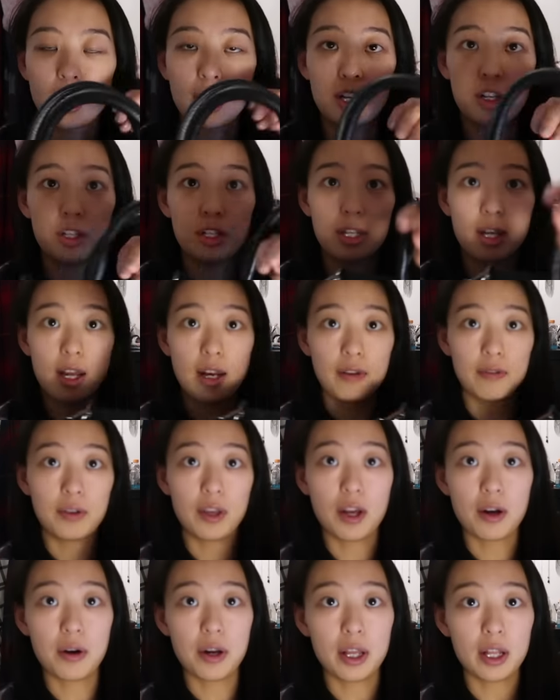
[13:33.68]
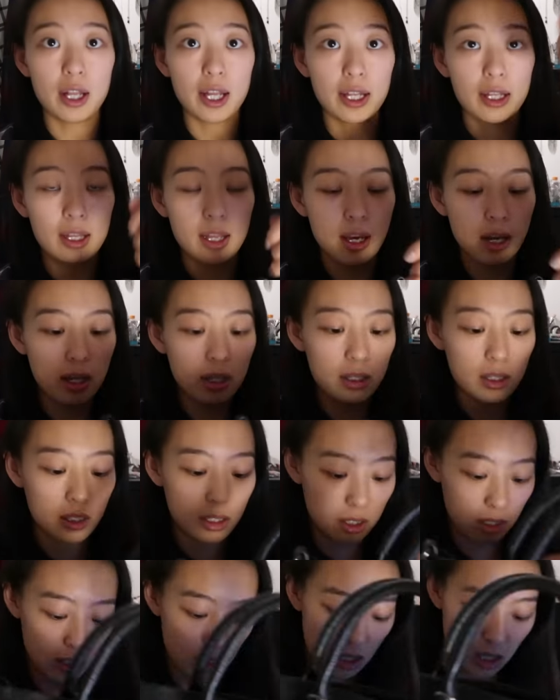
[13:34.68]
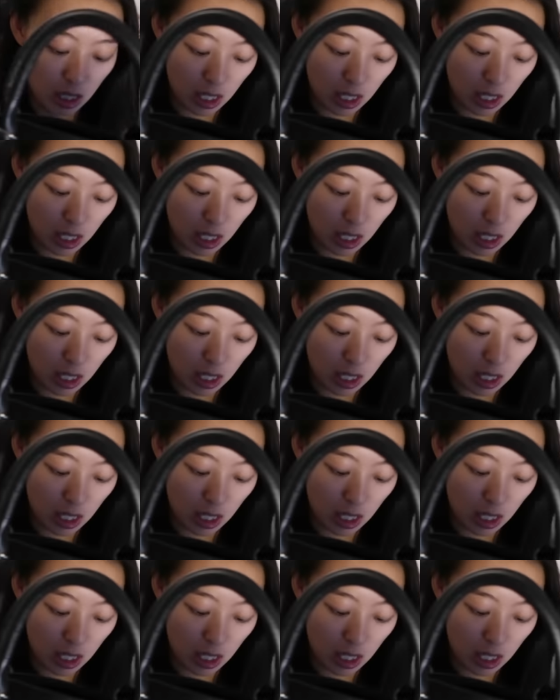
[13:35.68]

And just kind of carry it like that.